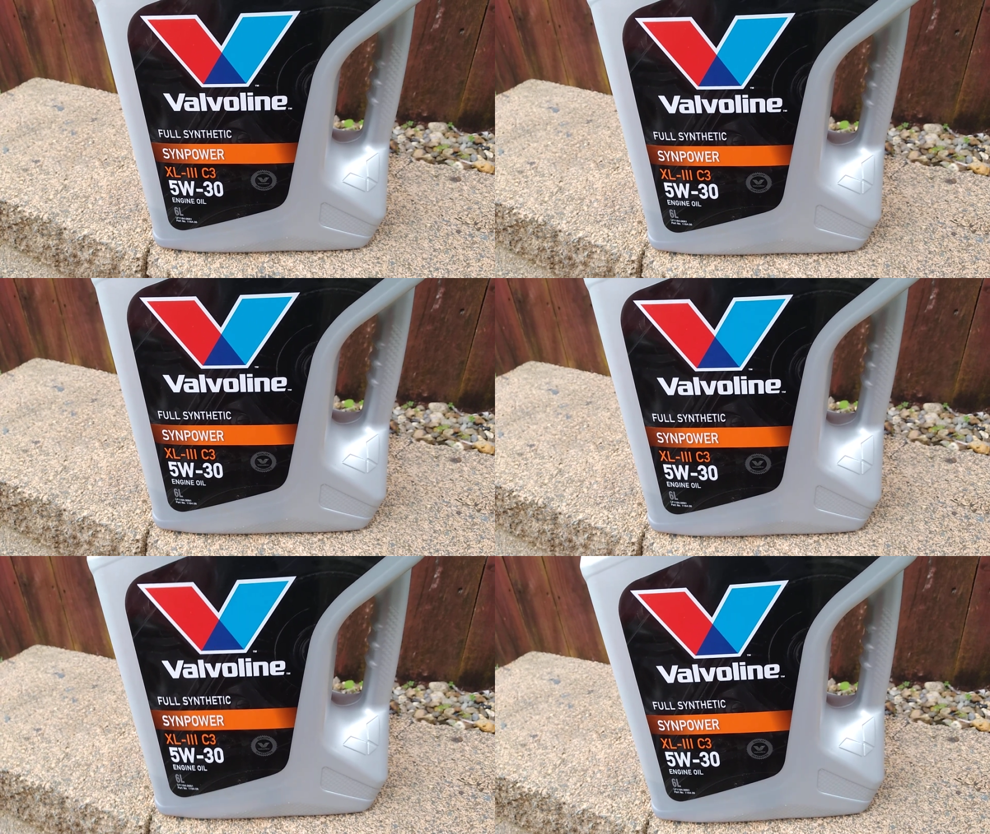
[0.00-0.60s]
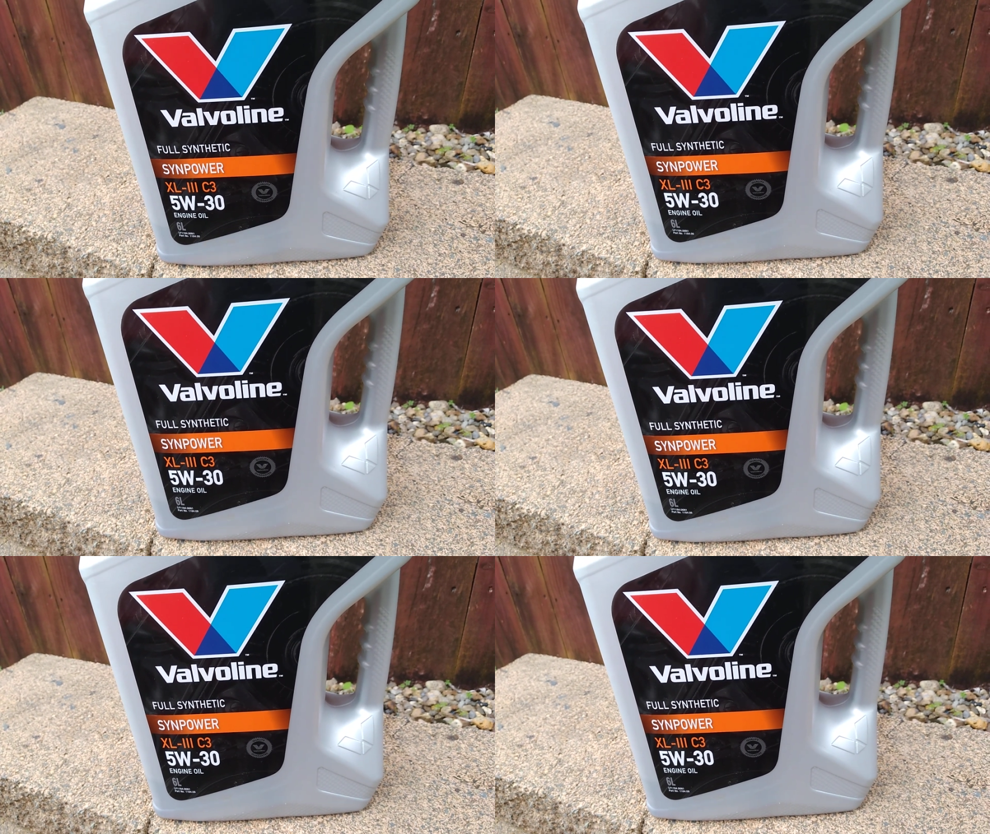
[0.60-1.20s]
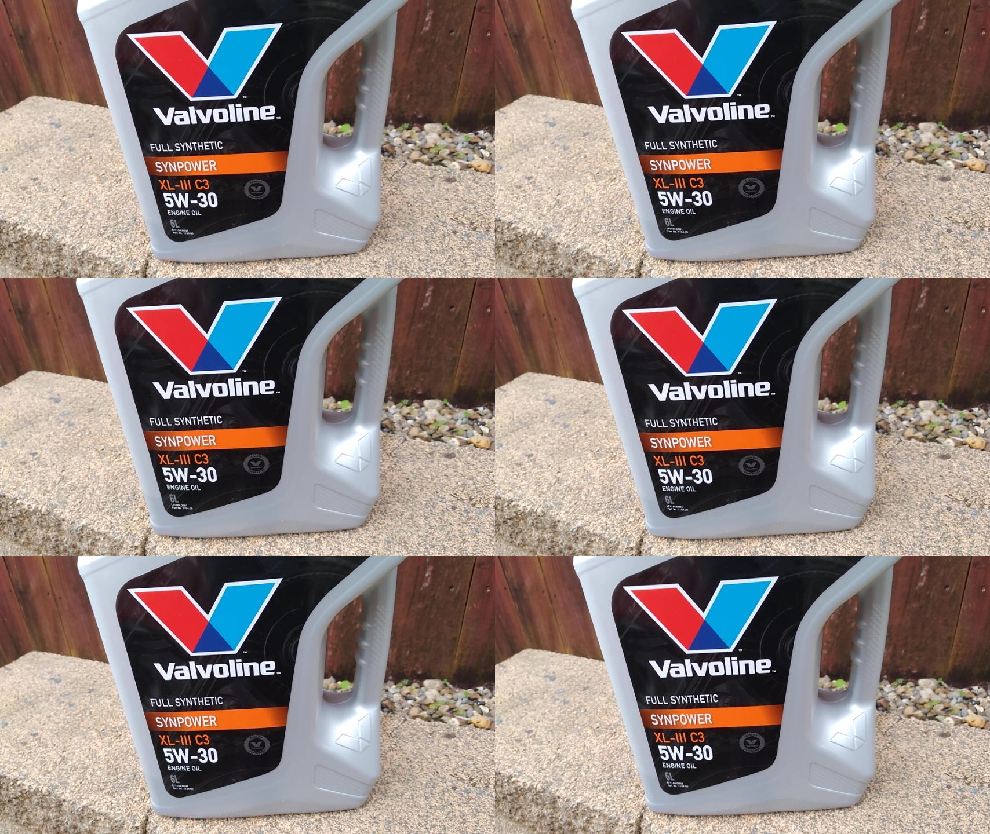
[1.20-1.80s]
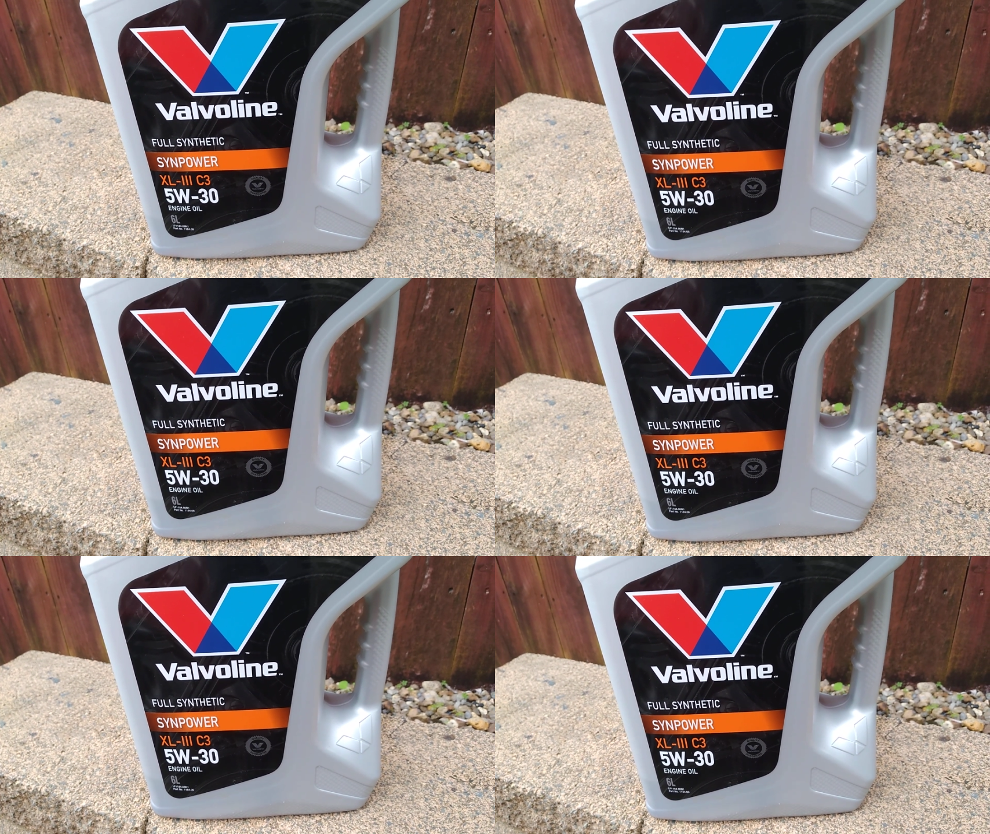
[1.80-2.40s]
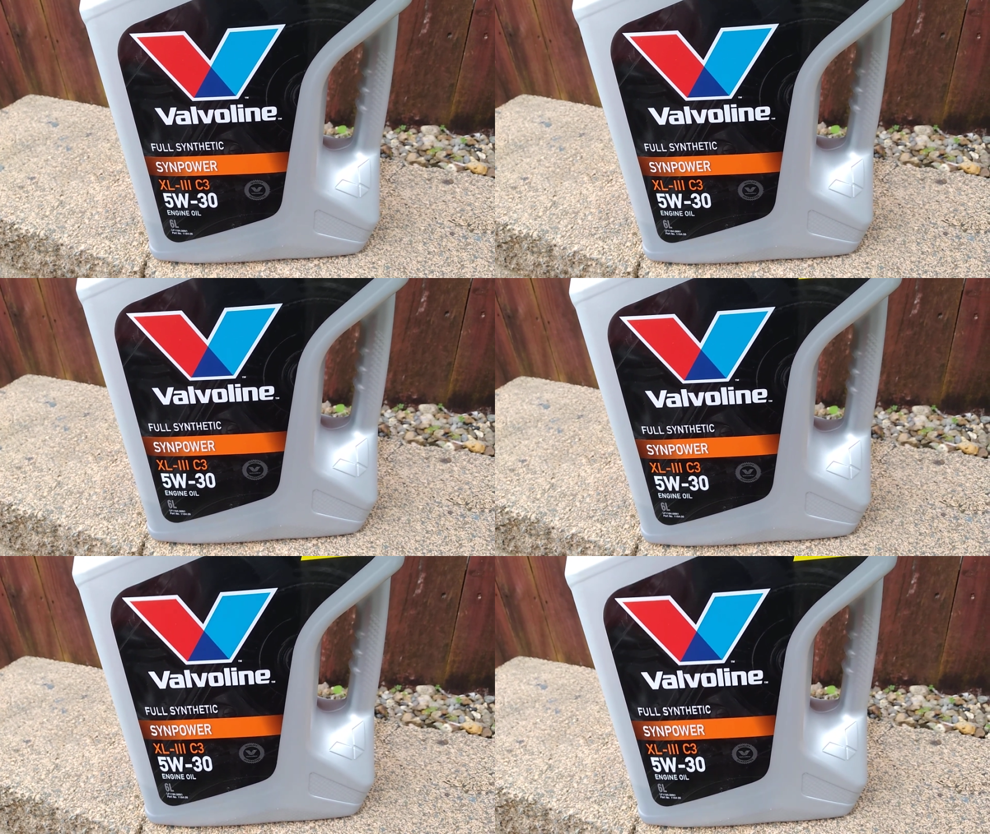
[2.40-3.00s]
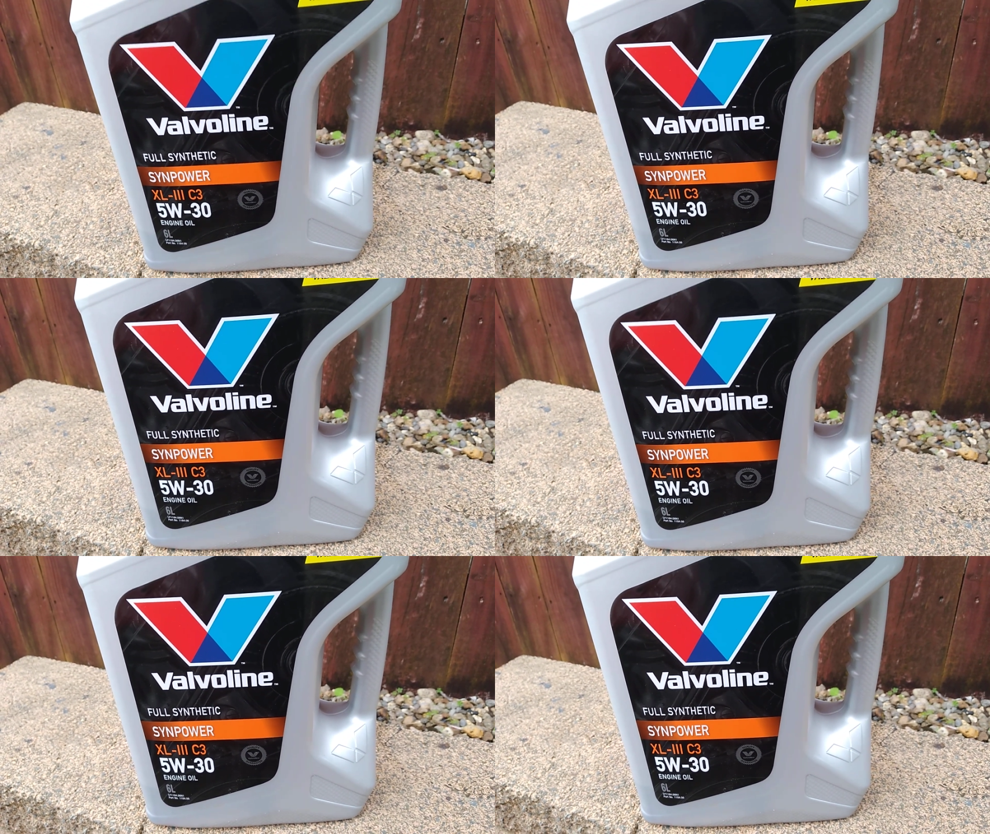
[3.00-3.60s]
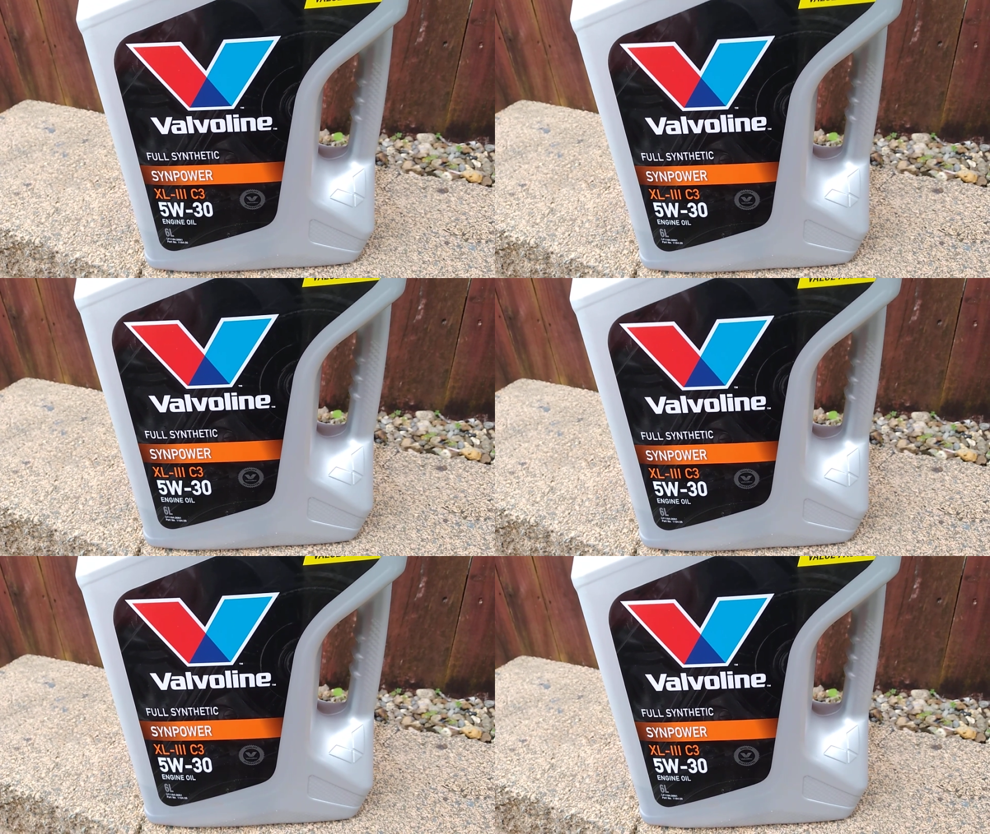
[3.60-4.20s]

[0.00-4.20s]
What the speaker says: No face is visible, so there are no lips to read.